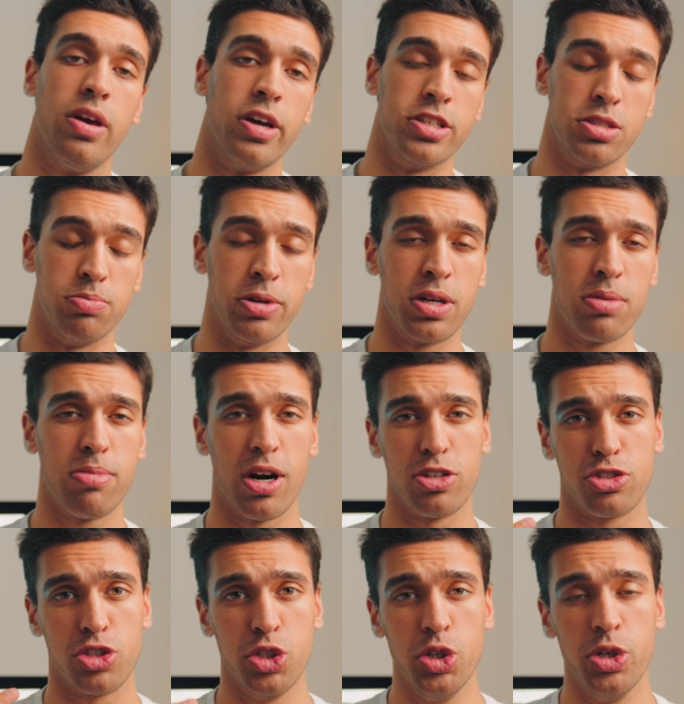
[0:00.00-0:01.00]
It's been
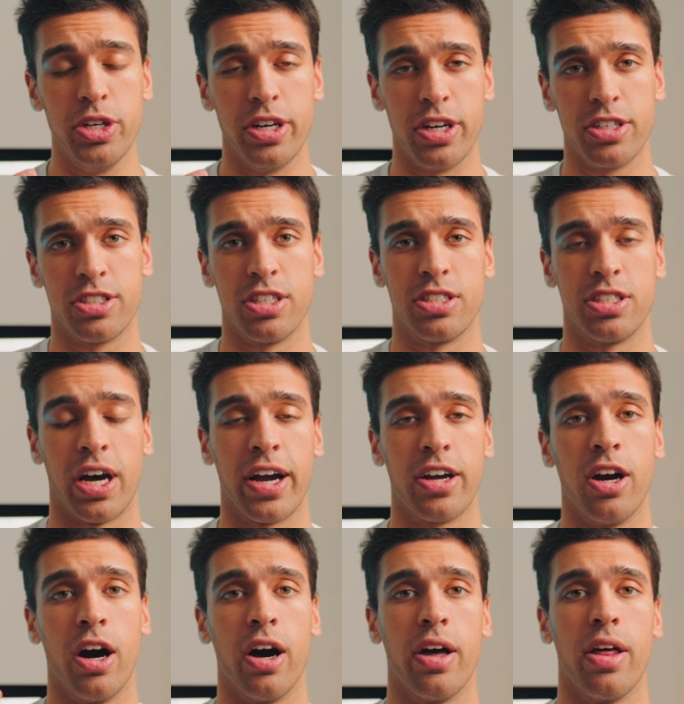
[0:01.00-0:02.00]
about 2 years since I
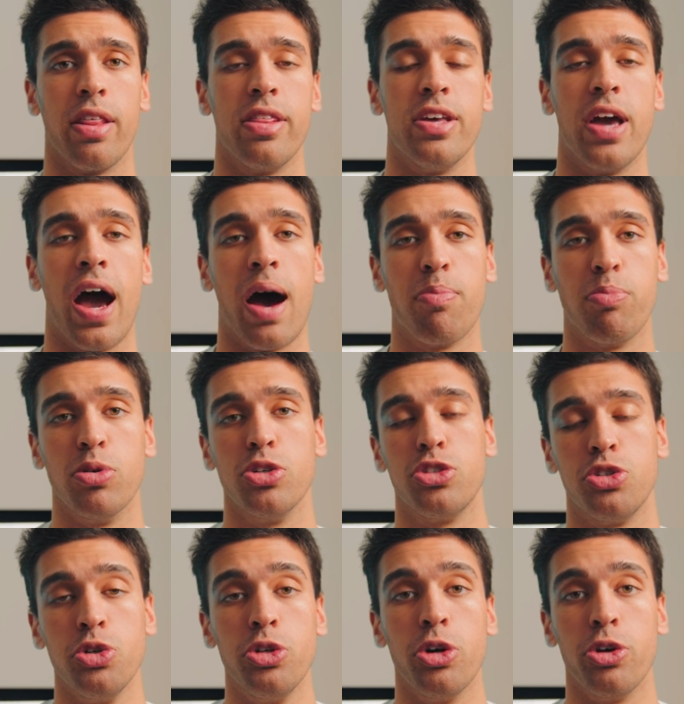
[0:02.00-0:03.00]
got the Apple
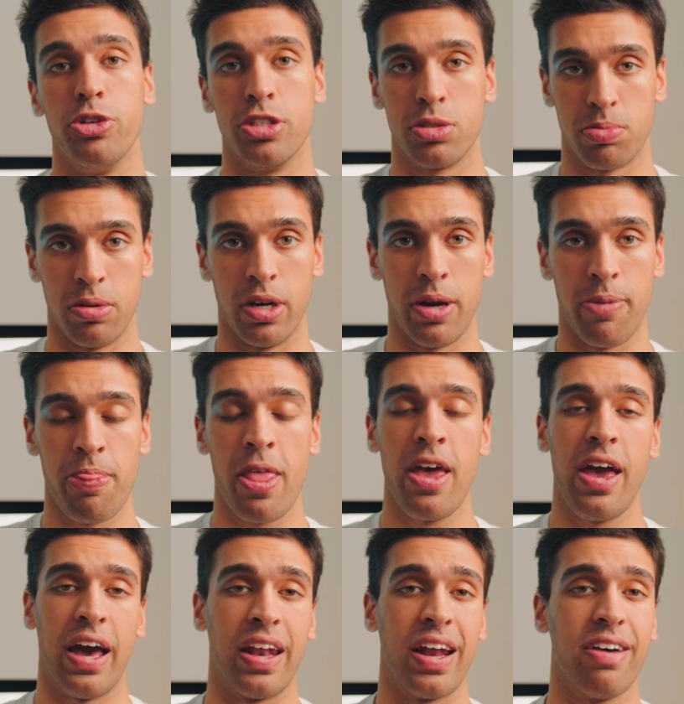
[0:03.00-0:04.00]
Studio Display,
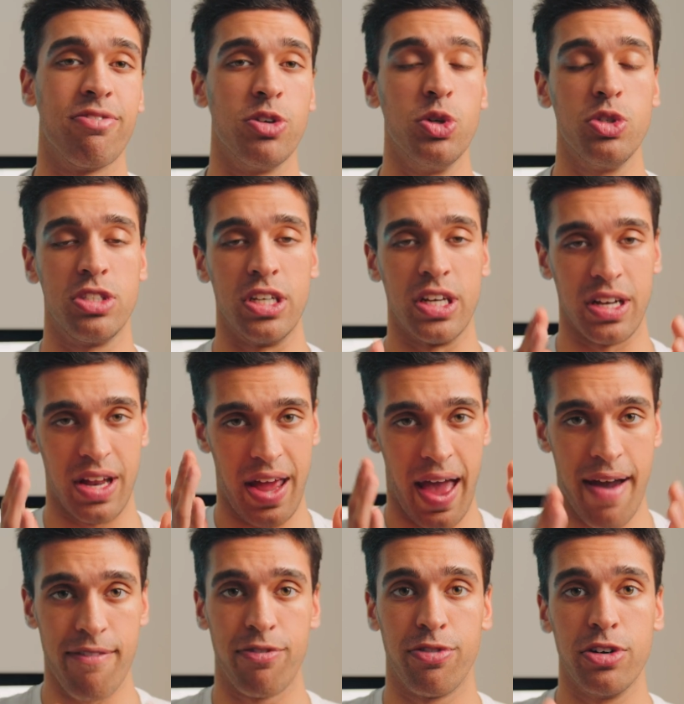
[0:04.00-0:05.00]
and I've used it
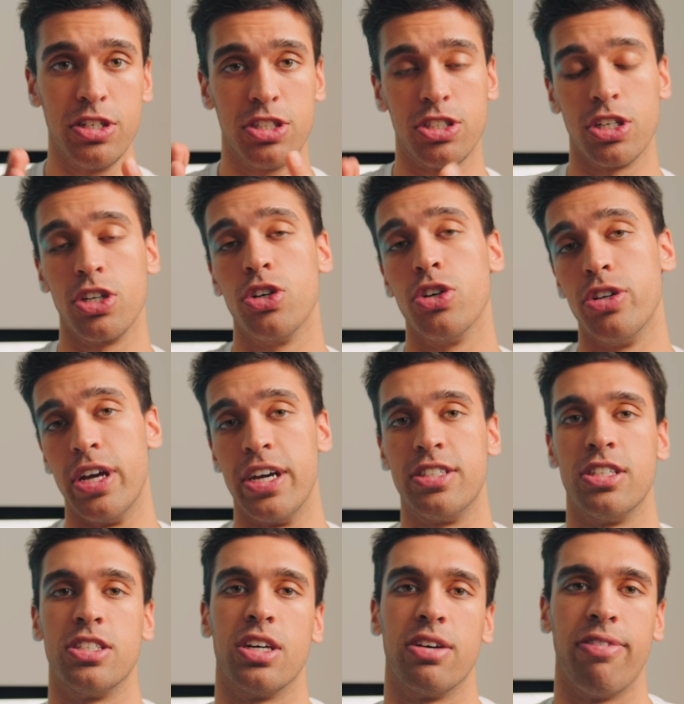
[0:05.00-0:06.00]
every single day
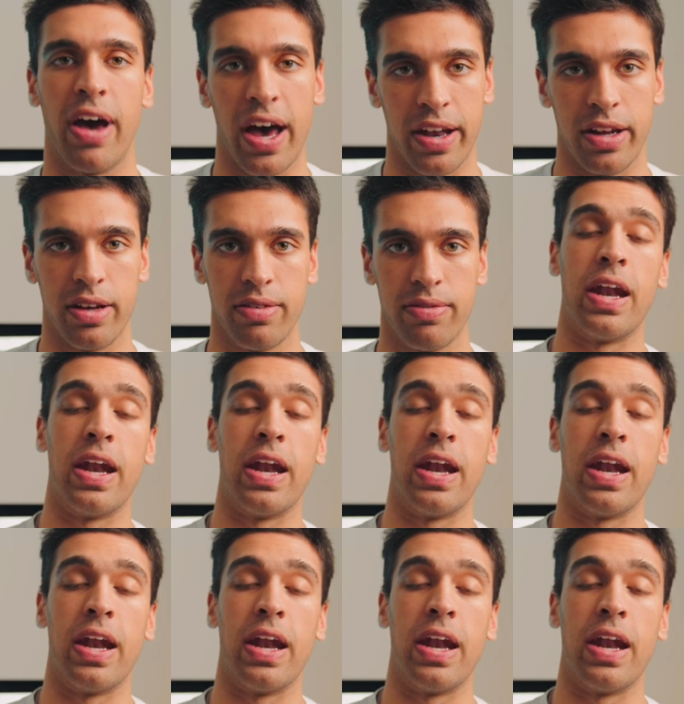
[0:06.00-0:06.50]
since I've had it.